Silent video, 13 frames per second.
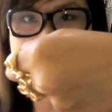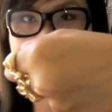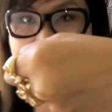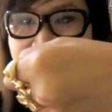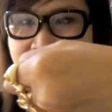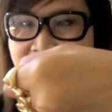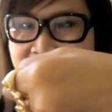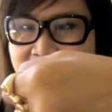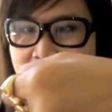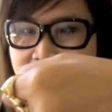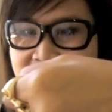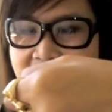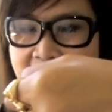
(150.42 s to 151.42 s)
be fun in the
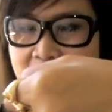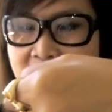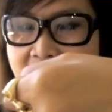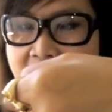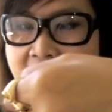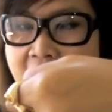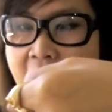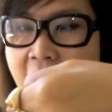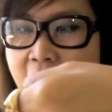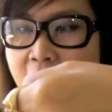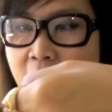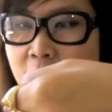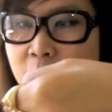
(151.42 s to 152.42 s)

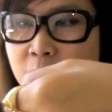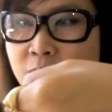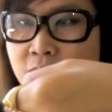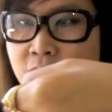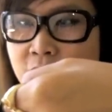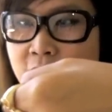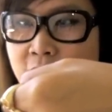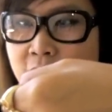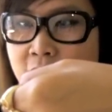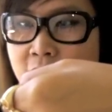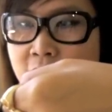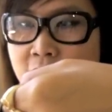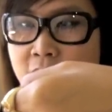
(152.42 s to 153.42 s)
summertime.
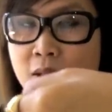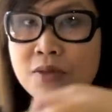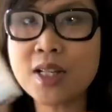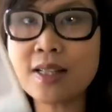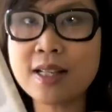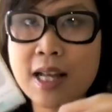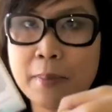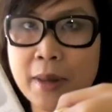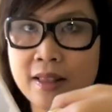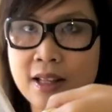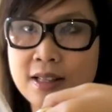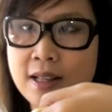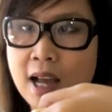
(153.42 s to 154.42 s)
The reason I
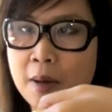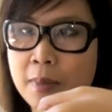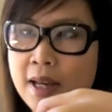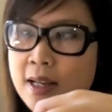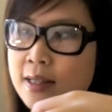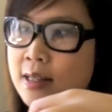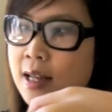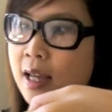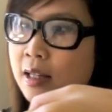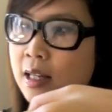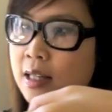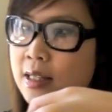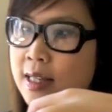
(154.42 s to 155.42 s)
picked this up is
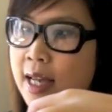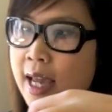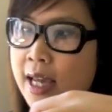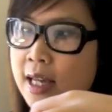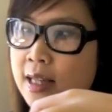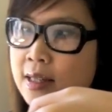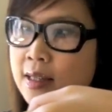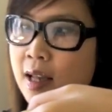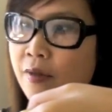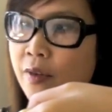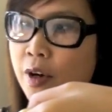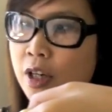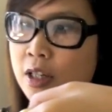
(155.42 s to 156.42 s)
it contains
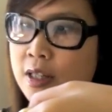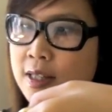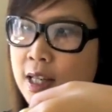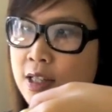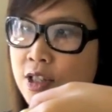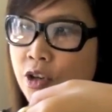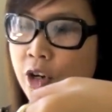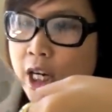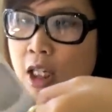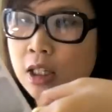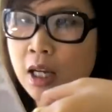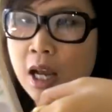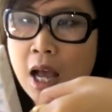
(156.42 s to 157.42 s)
a very good
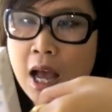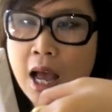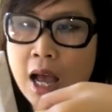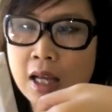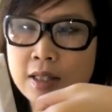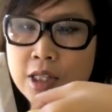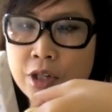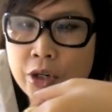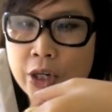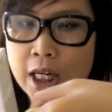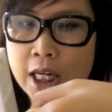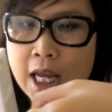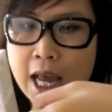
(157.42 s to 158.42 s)
sunscreen
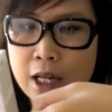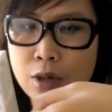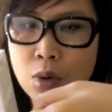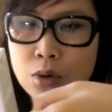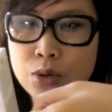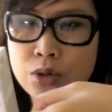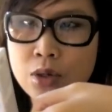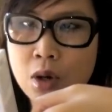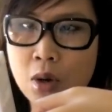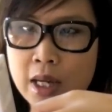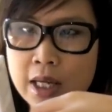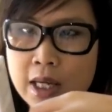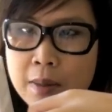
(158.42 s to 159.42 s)
degree, and also
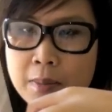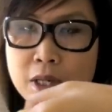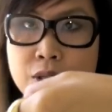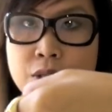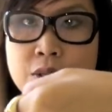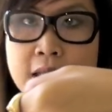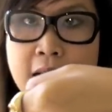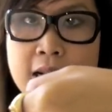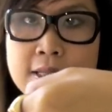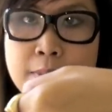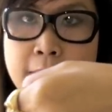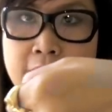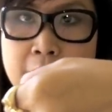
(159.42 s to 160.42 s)
it can be used
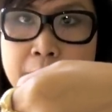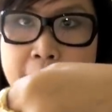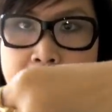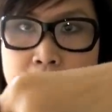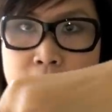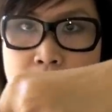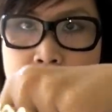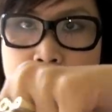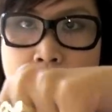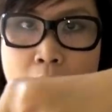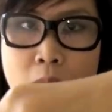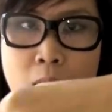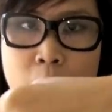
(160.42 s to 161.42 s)
as makeup base.
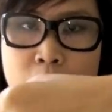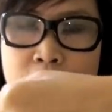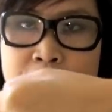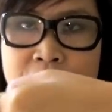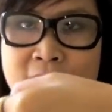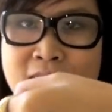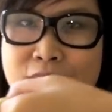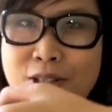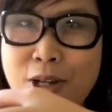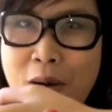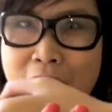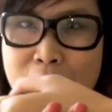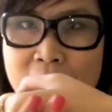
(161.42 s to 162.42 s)
So, you
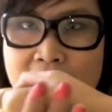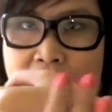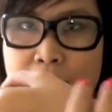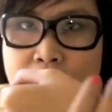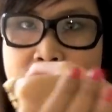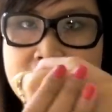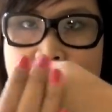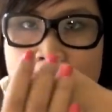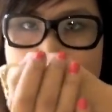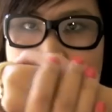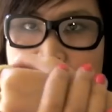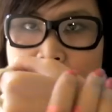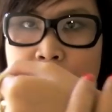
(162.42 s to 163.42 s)
know, I don't like using a
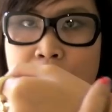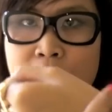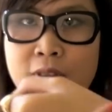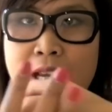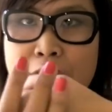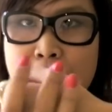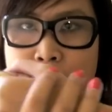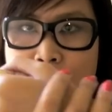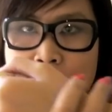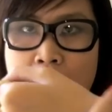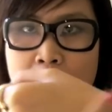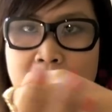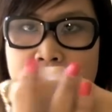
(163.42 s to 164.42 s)
lot of layers
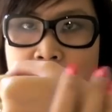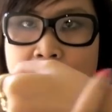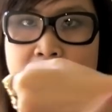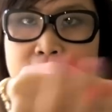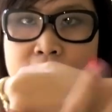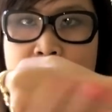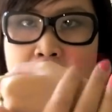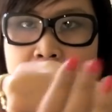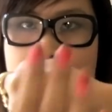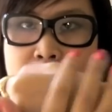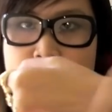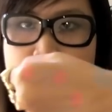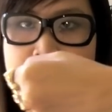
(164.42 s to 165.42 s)
on my face, so
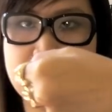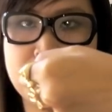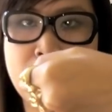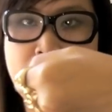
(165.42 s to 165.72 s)
this would be